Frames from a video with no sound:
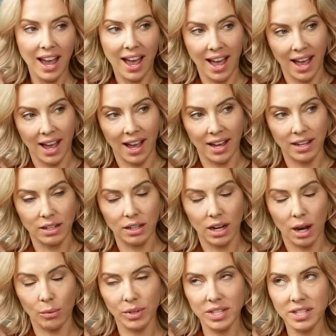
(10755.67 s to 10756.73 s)
had,
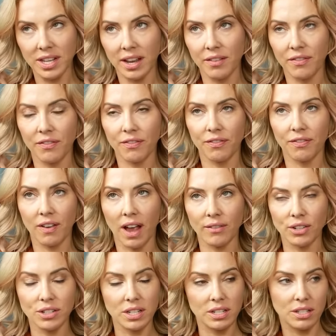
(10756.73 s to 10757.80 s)
I want to say
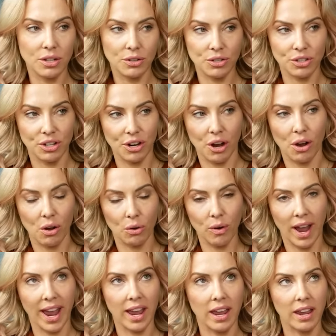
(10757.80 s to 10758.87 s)
5 or 6 years
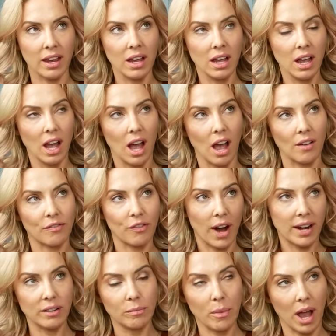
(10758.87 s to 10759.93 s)
ago, a
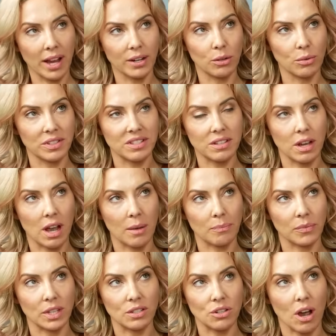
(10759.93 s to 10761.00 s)
friend of mine who is
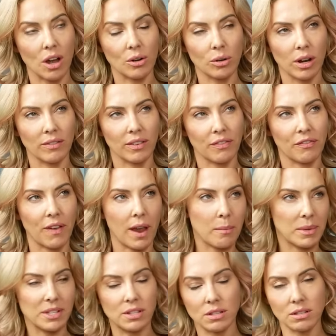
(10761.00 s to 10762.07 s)
the daughter of a
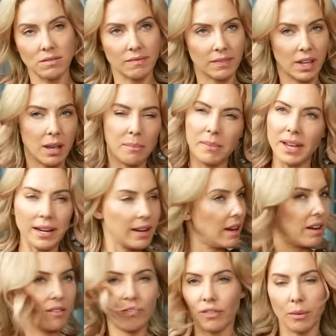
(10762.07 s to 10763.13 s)
famous
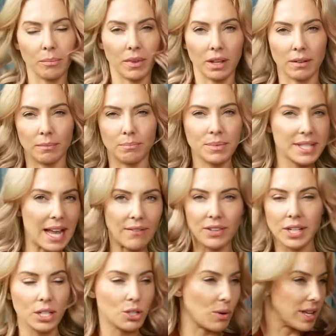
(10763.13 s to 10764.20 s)
comedian from the
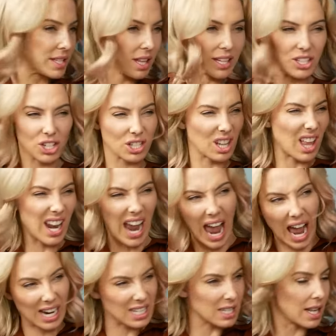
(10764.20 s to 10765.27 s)
70s who has like just a lot of
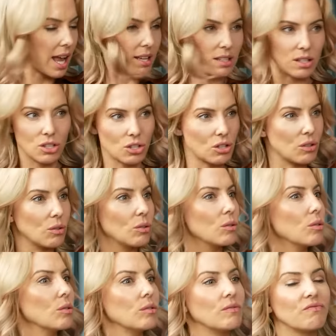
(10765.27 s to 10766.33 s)
access
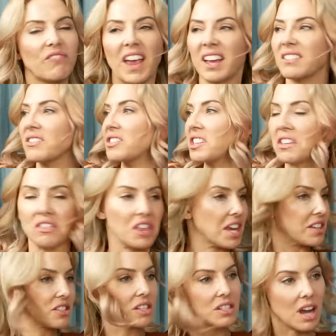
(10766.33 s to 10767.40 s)
to fancy
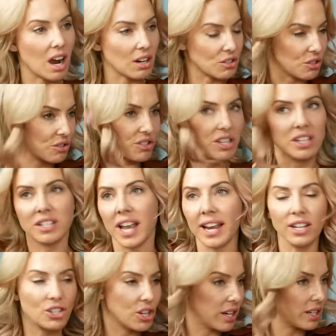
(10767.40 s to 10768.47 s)
things and doctors. He's
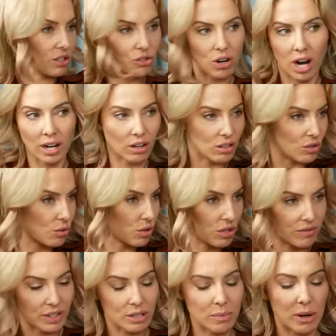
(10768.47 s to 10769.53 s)
aging and trying all sorts
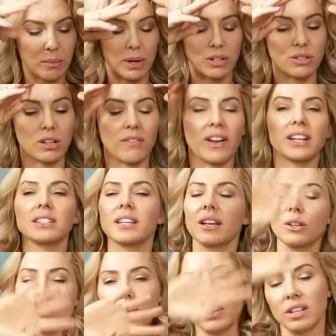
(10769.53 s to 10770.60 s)
of experimental stuff. I can
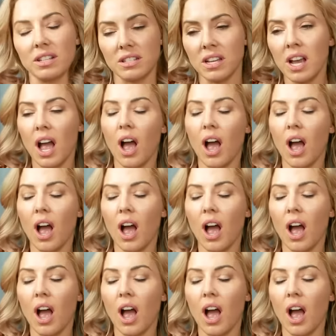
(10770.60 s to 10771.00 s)
tell you who it is